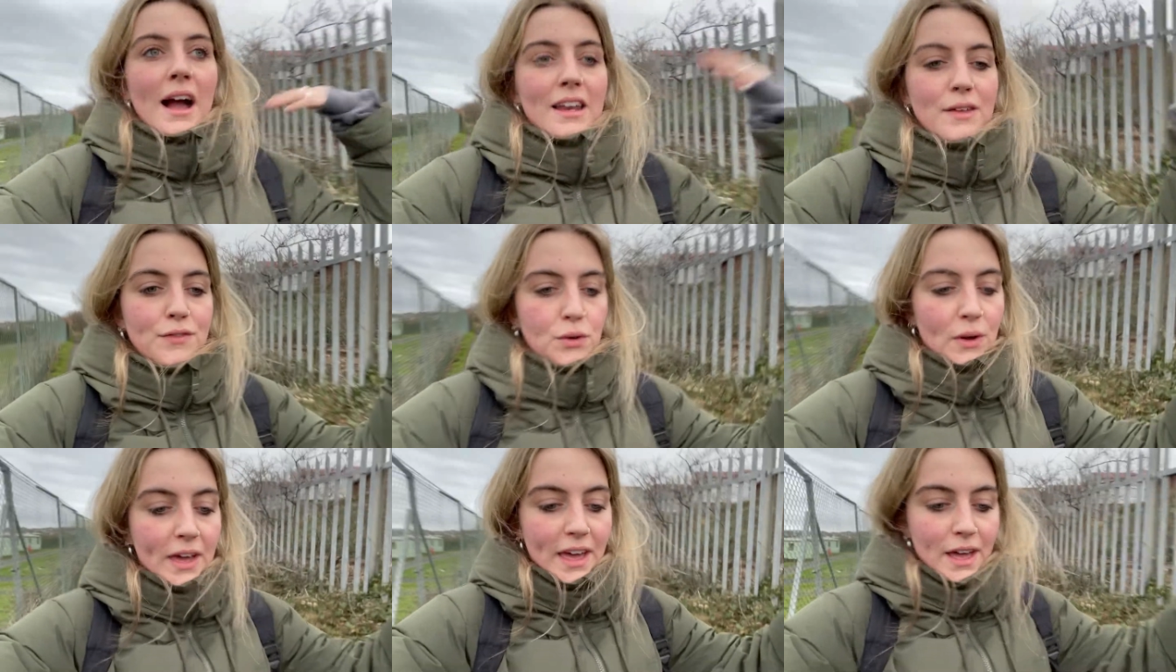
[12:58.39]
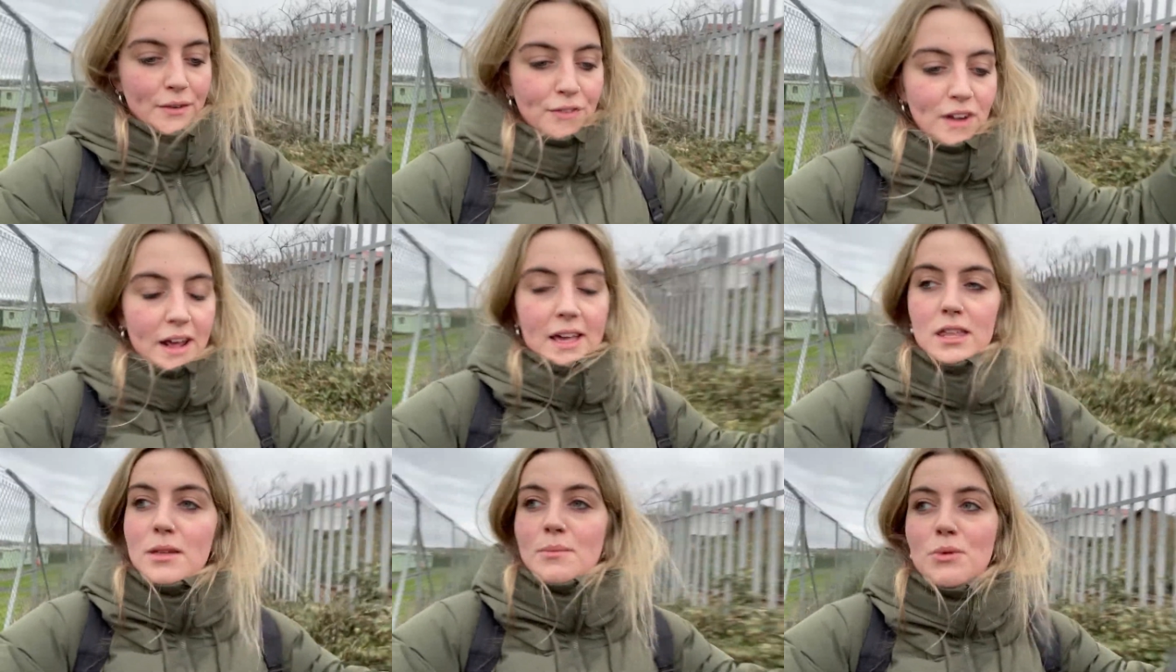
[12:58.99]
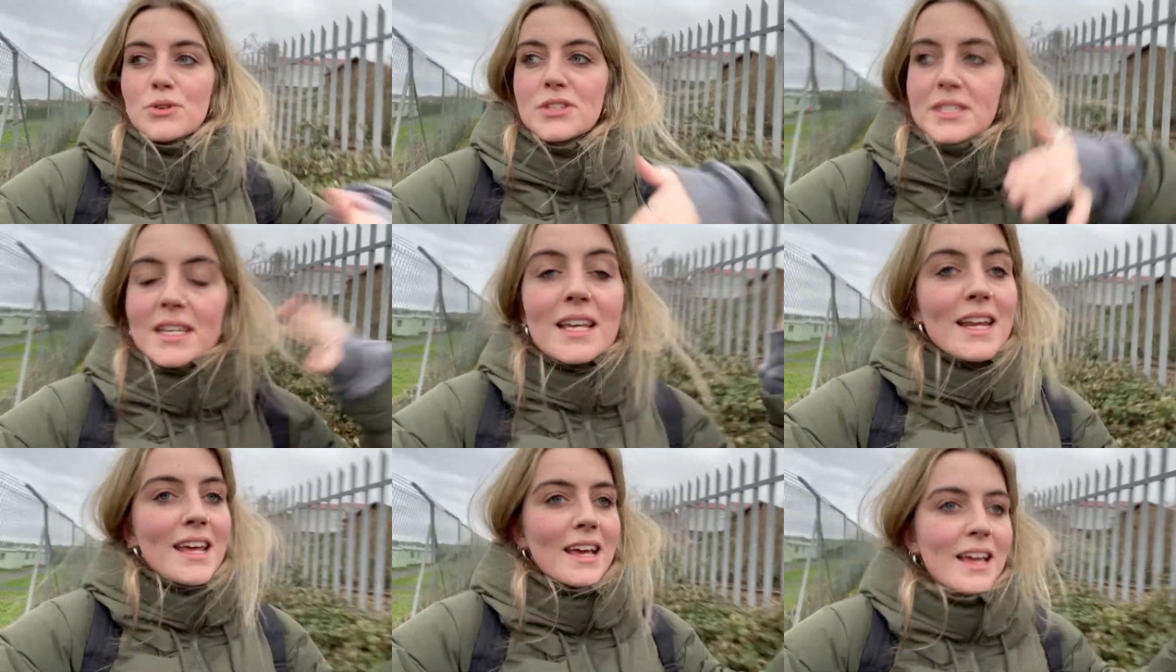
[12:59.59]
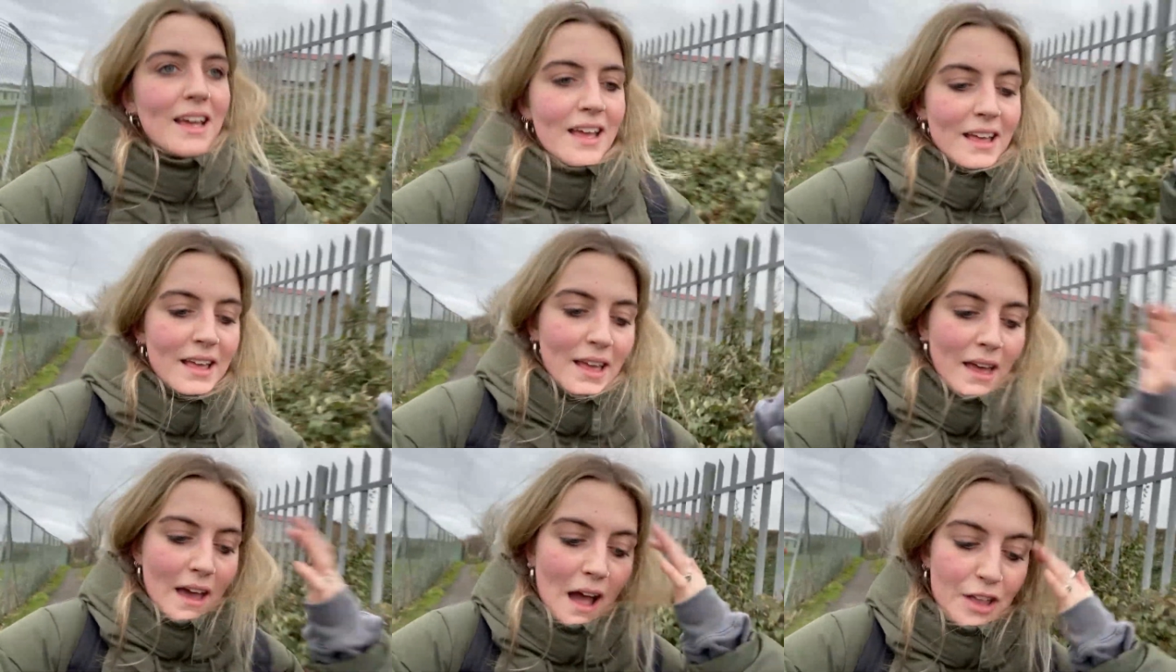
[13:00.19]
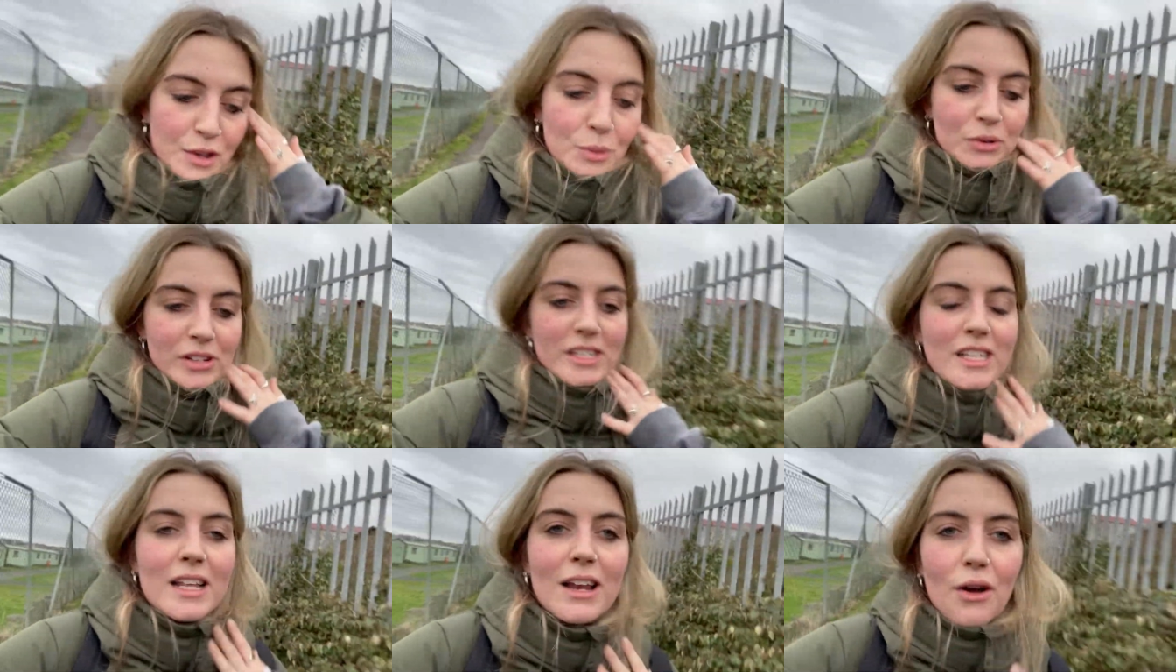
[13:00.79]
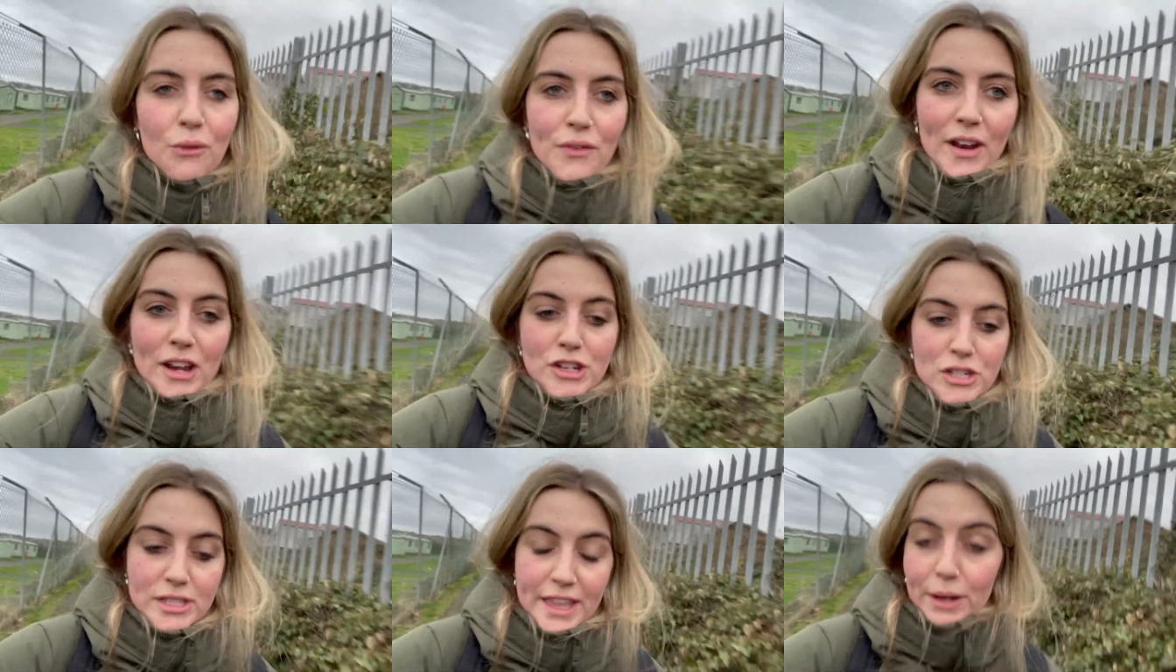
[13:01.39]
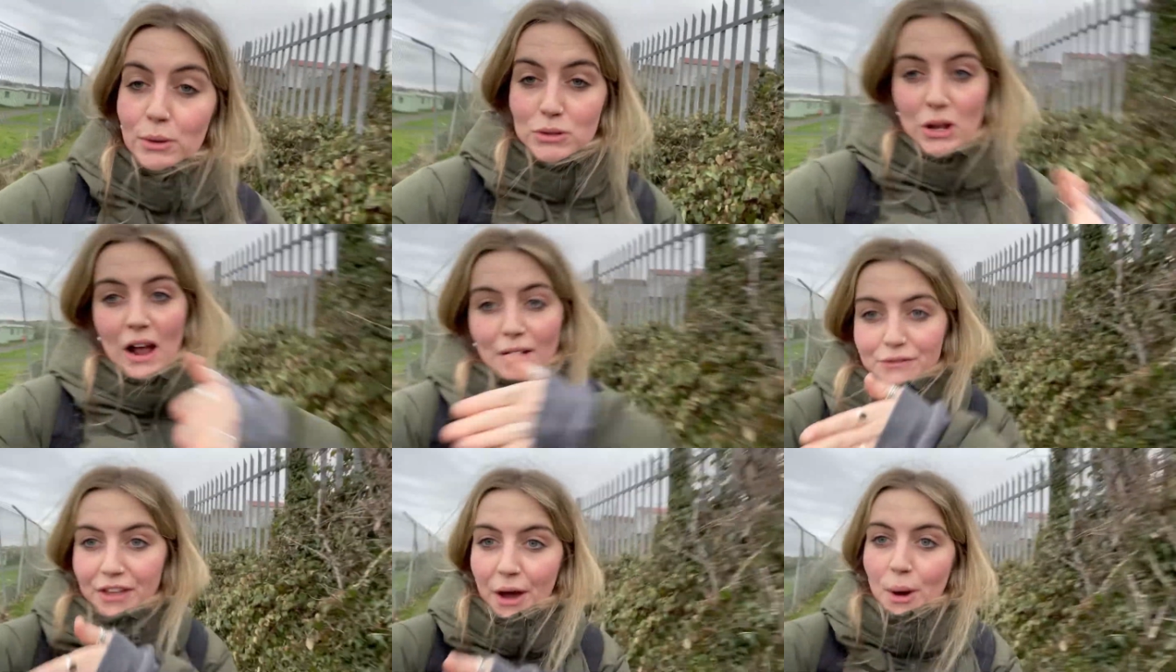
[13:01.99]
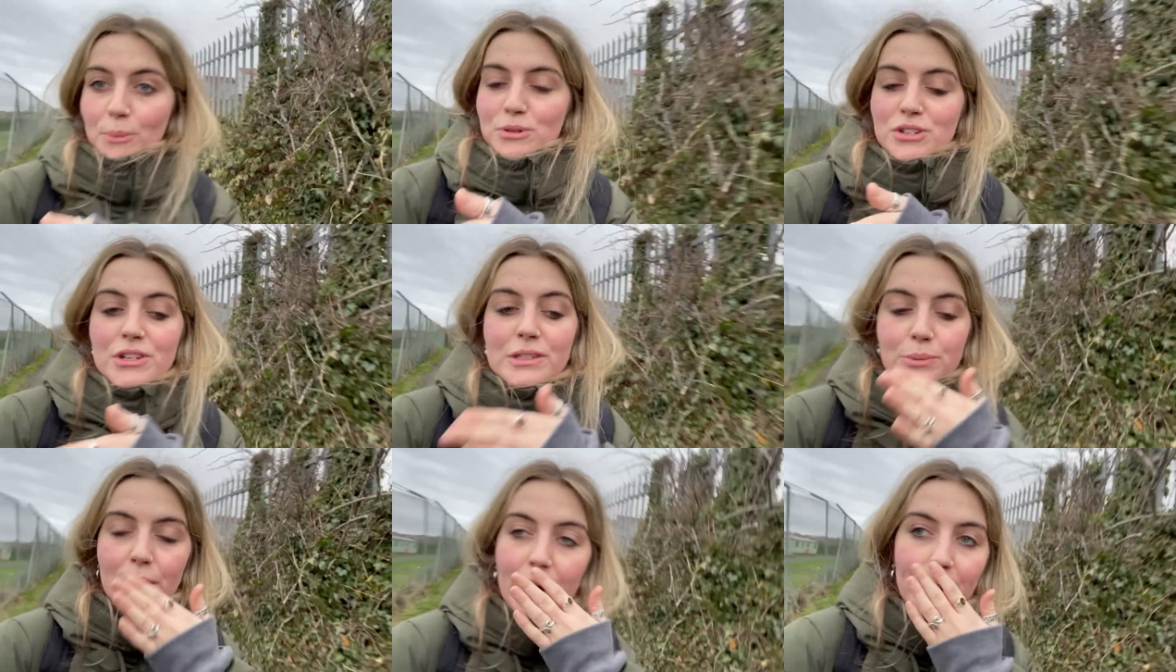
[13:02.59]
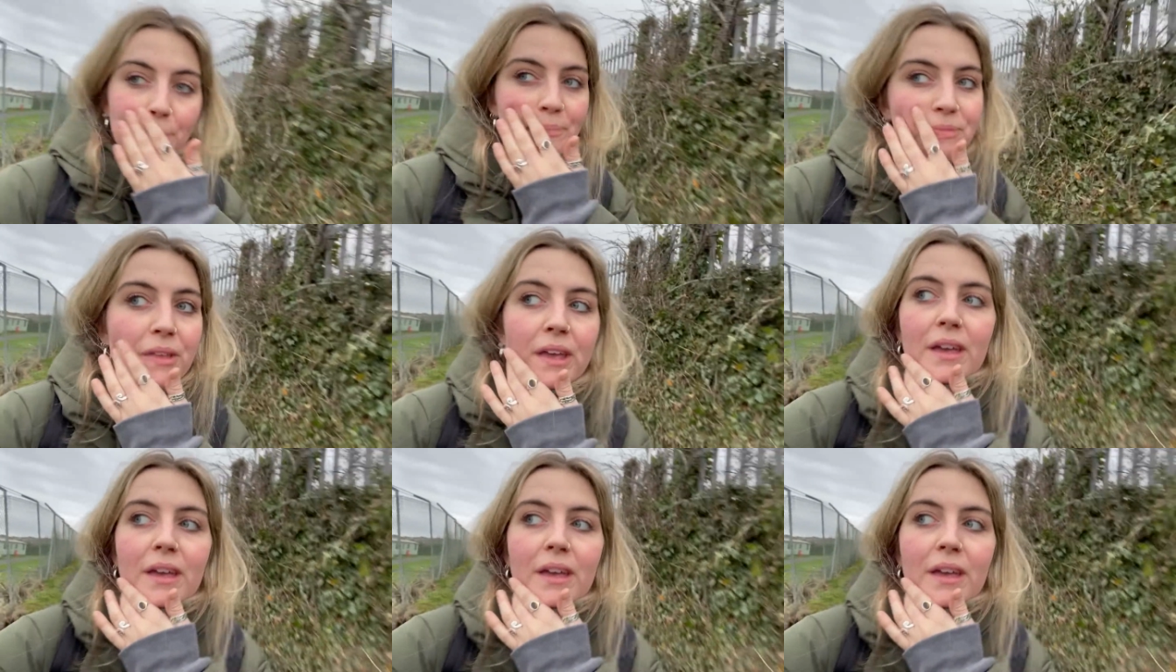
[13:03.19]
And if you're here for like the more scenic and you want to see the little villages, and they also have that option as well.